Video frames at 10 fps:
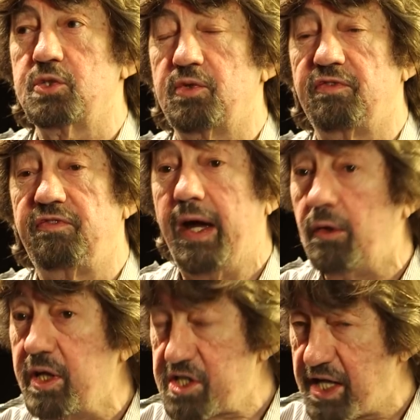sort of
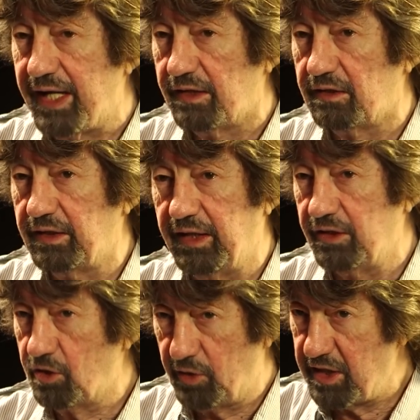fairy tale
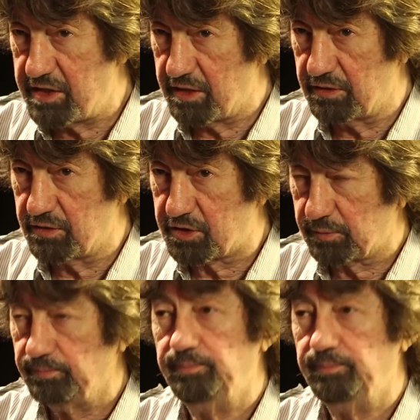ingredient,